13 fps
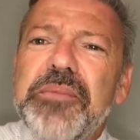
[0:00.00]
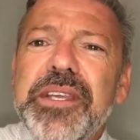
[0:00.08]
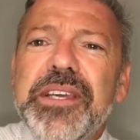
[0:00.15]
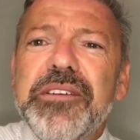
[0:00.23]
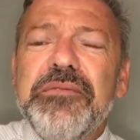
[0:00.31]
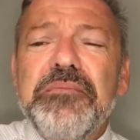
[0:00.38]

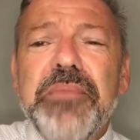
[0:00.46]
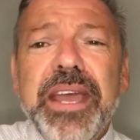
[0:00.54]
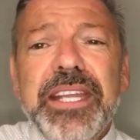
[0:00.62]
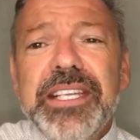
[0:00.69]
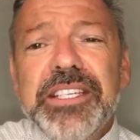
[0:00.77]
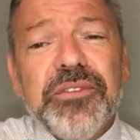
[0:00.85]
be of
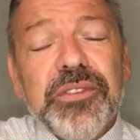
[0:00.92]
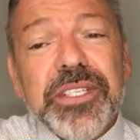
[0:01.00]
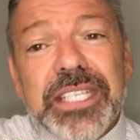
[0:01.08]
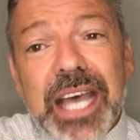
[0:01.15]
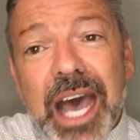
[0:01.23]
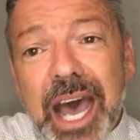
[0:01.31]
many
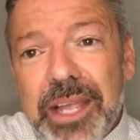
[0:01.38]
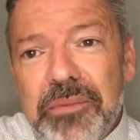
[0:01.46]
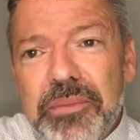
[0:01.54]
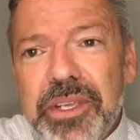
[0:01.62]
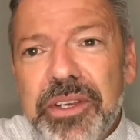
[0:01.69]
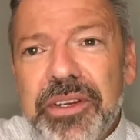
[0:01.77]
different
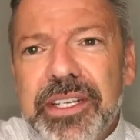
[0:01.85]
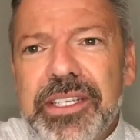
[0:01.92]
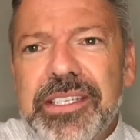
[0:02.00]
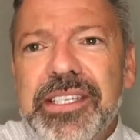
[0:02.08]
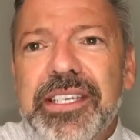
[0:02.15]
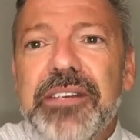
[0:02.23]
time
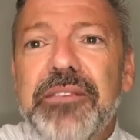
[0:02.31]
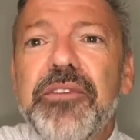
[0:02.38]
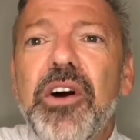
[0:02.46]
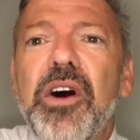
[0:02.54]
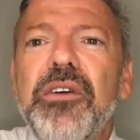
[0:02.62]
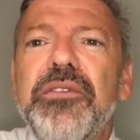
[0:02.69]
periods and
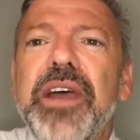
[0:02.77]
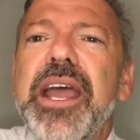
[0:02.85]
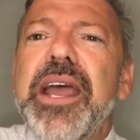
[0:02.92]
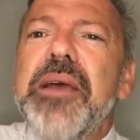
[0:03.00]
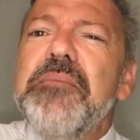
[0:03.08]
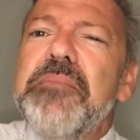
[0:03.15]
involve
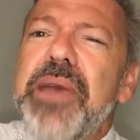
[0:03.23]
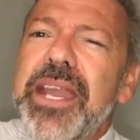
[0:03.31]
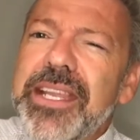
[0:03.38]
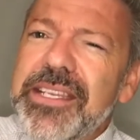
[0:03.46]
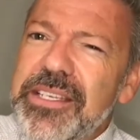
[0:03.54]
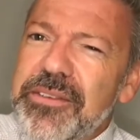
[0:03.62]

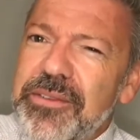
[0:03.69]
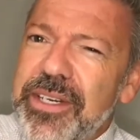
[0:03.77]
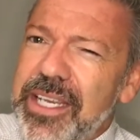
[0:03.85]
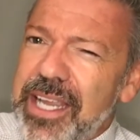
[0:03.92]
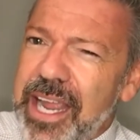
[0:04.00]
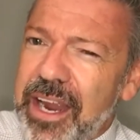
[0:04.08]
many
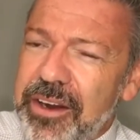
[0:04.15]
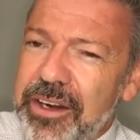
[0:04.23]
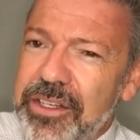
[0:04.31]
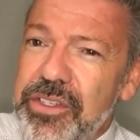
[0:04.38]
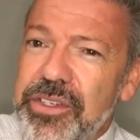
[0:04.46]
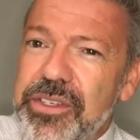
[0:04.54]
different
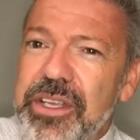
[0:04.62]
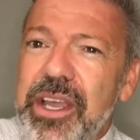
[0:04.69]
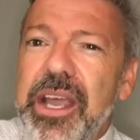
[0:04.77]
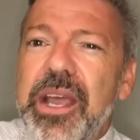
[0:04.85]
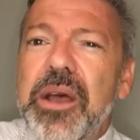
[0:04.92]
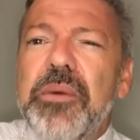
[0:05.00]
characters,
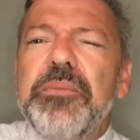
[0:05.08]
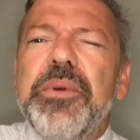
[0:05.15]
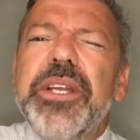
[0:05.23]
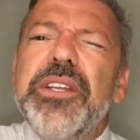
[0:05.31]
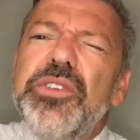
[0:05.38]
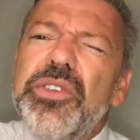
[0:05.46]

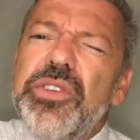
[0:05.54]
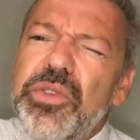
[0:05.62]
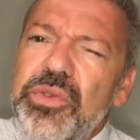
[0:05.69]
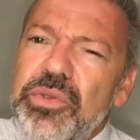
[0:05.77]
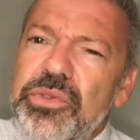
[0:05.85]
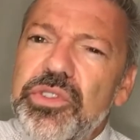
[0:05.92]
but
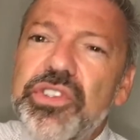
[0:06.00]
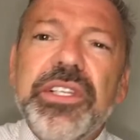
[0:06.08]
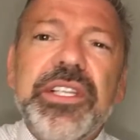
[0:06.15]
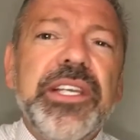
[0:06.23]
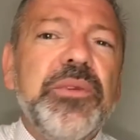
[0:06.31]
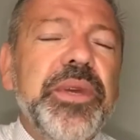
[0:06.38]

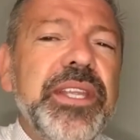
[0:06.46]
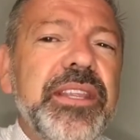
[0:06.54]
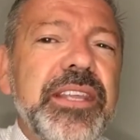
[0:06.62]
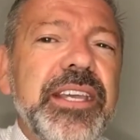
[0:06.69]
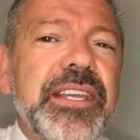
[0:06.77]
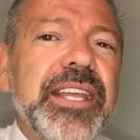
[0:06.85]
usually we
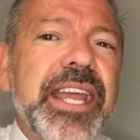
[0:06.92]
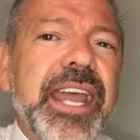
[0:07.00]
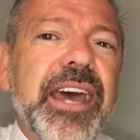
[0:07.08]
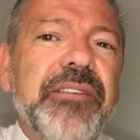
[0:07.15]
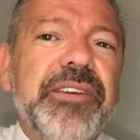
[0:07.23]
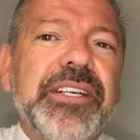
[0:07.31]
think they
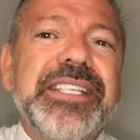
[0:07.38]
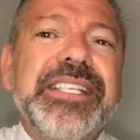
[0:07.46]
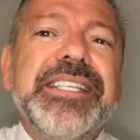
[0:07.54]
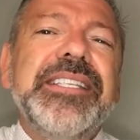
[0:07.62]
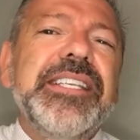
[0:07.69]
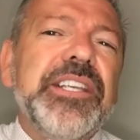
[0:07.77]
have a
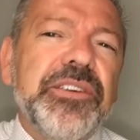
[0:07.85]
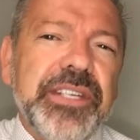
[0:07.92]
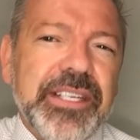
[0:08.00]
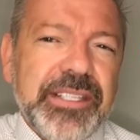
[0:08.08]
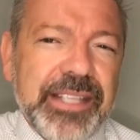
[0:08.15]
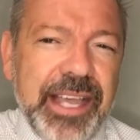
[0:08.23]

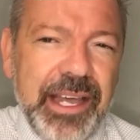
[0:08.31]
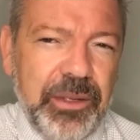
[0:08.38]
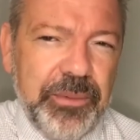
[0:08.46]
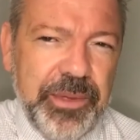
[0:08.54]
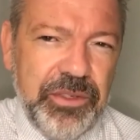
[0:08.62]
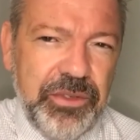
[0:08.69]
serious
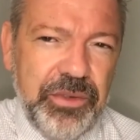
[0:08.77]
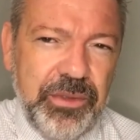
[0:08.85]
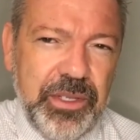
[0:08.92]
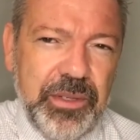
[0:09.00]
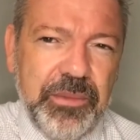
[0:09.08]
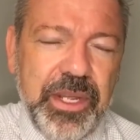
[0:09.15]
element to
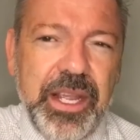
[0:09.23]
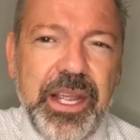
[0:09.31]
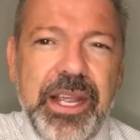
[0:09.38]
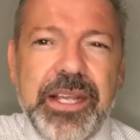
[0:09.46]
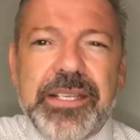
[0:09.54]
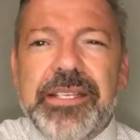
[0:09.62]
them,
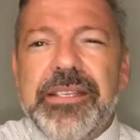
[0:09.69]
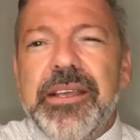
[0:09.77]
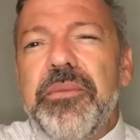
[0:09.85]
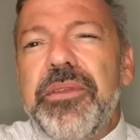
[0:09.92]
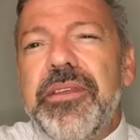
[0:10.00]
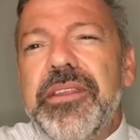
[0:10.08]

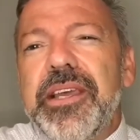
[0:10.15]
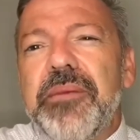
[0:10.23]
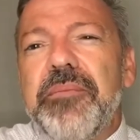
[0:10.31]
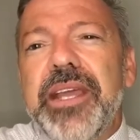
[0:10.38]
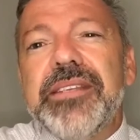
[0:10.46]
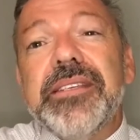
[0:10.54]
something that
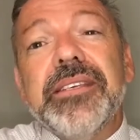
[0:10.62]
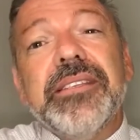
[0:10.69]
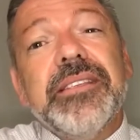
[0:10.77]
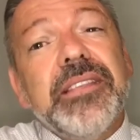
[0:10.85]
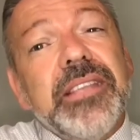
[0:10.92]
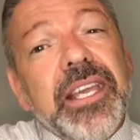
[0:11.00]
makes
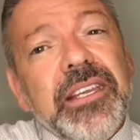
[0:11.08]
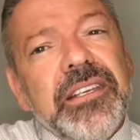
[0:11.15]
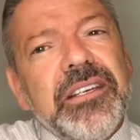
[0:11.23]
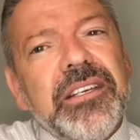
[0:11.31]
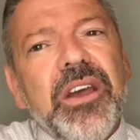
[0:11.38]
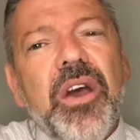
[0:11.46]
us
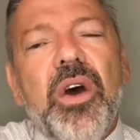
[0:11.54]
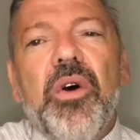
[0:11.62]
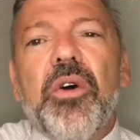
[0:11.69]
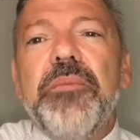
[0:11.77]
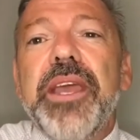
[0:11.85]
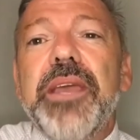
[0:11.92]
think
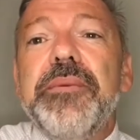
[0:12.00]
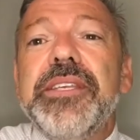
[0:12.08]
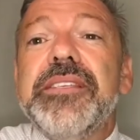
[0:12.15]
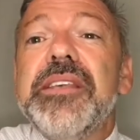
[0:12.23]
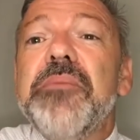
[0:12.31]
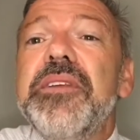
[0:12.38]
or maybe
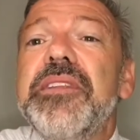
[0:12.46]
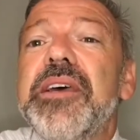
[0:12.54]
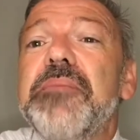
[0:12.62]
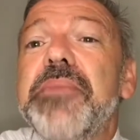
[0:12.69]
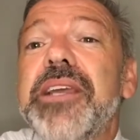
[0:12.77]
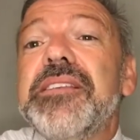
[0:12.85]
something
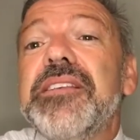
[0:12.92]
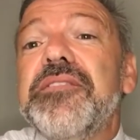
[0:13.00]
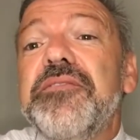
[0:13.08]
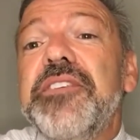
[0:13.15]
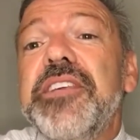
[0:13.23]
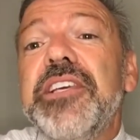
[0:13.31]
that makes us
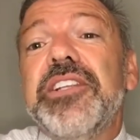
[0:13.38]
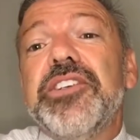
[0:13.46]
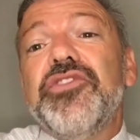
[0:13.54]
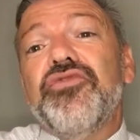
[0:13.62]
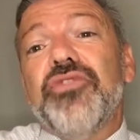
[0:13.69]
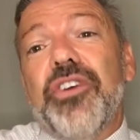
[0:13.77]
feel a
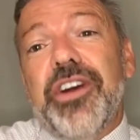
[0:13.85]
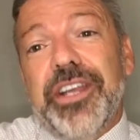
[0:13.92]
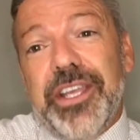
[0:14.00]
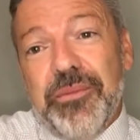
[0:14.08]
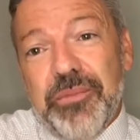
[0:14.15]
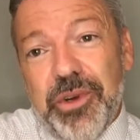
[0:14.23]
strong
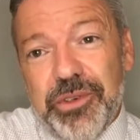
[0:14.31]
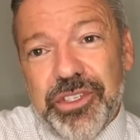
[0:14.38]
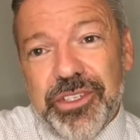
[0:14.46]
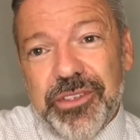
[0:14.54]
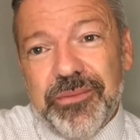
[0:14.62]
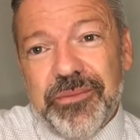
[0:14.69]

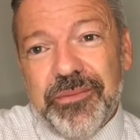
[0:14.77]
emotion.